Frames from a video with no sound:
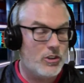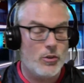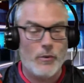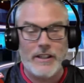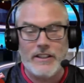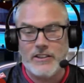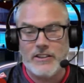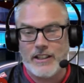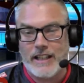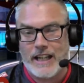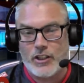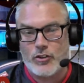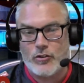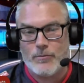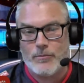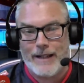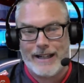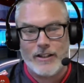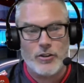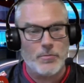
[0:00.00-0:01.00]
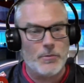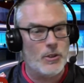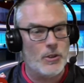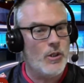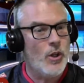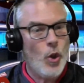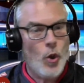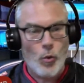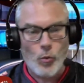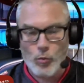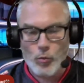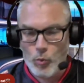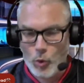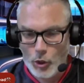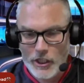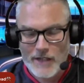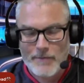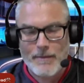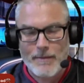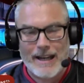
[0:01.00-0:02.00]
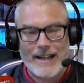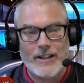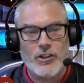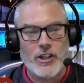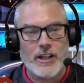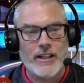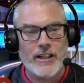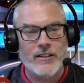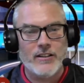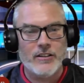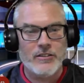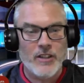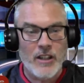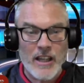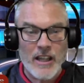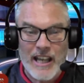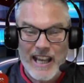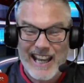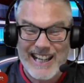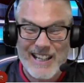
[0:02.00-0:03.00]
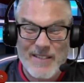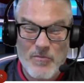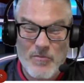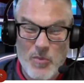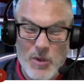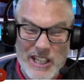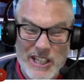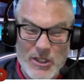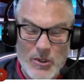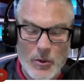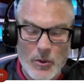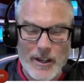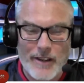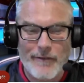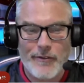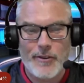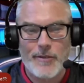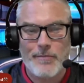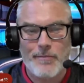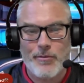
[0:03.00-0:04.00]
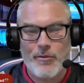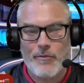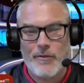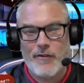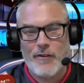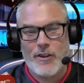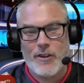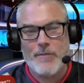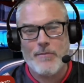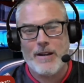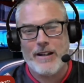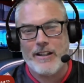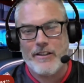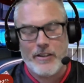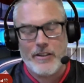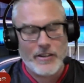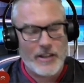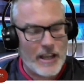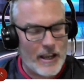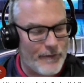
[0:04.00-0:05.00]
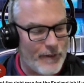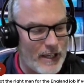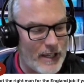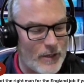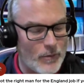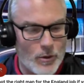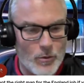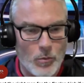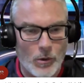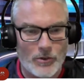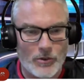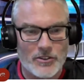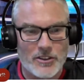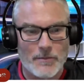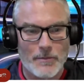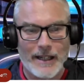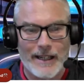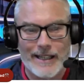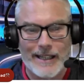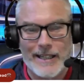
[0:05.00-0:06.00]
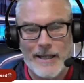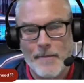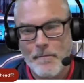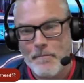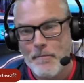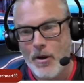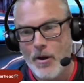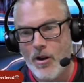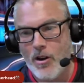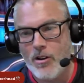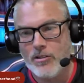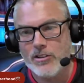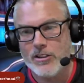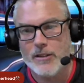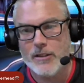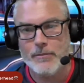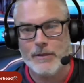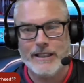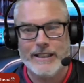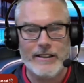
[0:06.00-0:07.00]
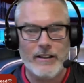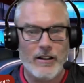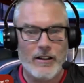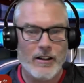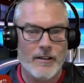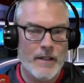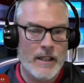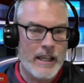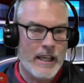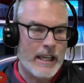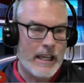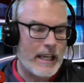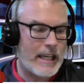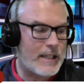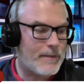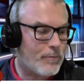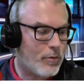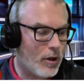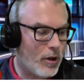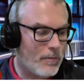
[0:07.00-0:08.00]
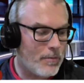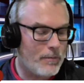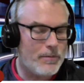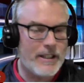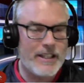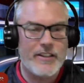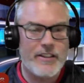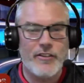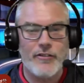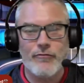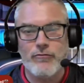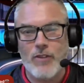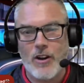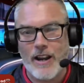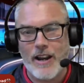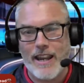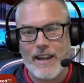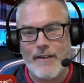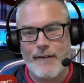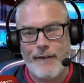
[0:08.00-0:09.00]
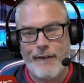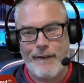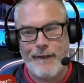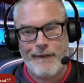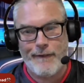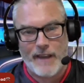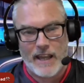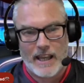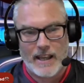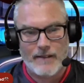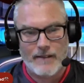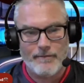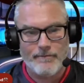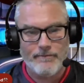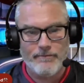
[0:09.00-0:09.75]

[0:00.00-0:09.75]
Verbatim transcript: to do international management? Would he manage England? And would he do it for the for the money that the F A would want to pay? Possibly not. He's probably the right fit.